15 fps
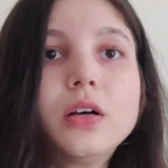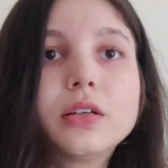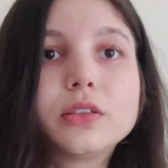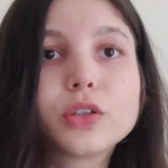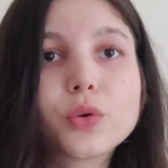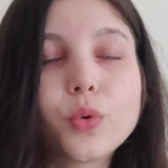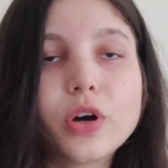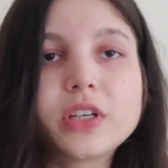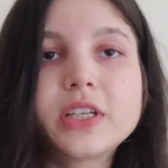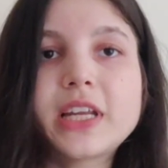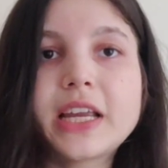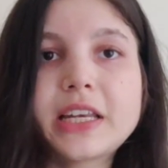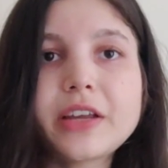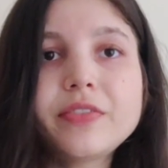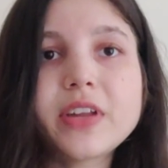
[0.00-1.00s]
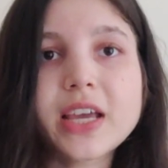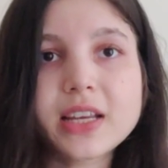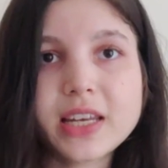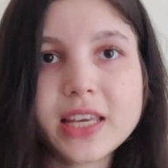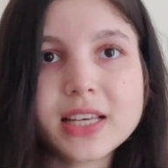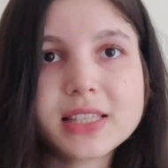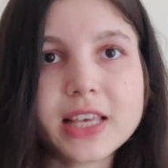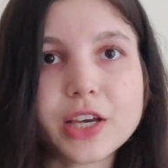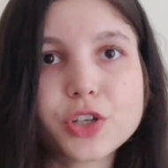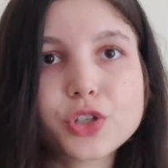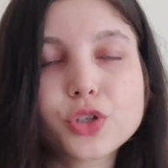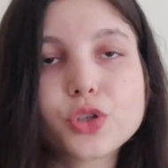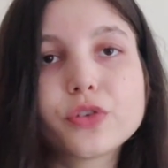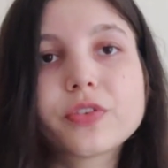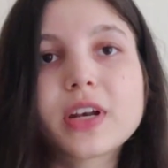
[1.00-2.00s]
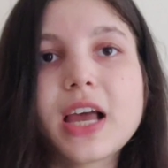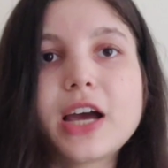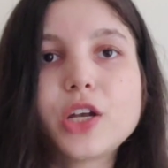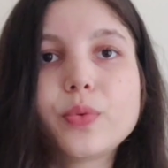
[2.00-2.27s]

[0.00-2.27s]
The Quantitative Techniques section of CLAT